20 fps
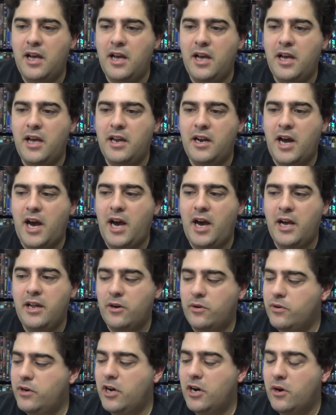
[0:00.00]
And I
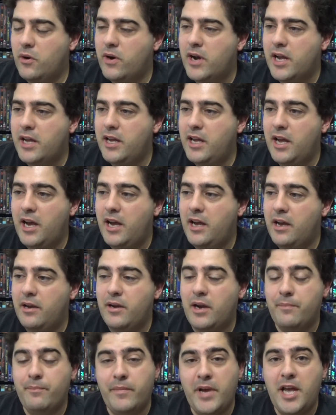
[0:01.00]
don't know,
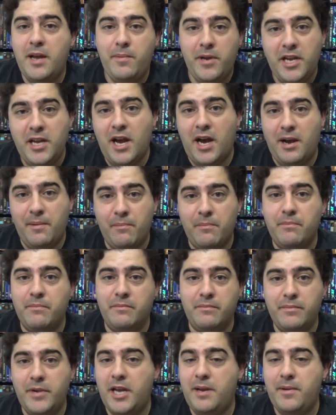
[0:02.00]
maybe
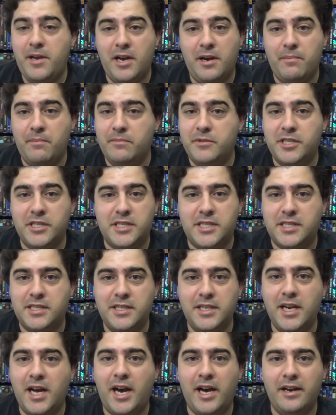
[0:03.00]
I'm just
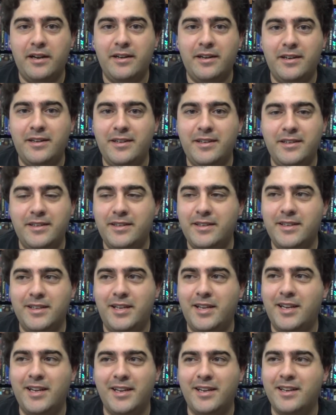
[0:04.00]
not
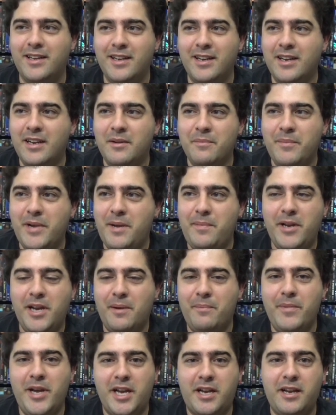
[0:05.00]
maybe
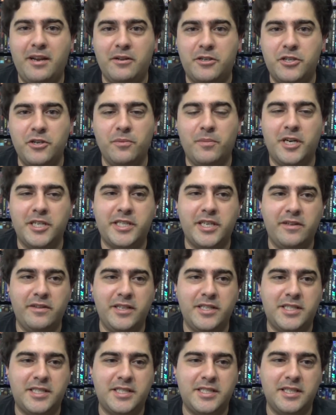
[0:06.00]
I'm making too much of
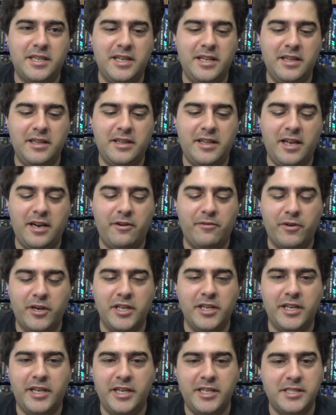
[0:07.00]
this than it
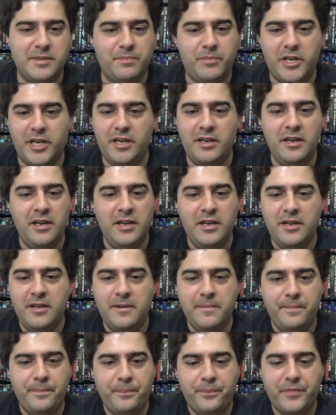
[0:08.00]
really is, but
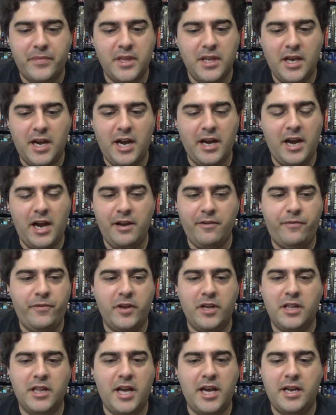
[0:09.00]
I
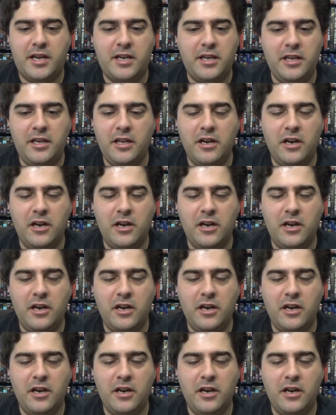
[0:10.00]
feel like,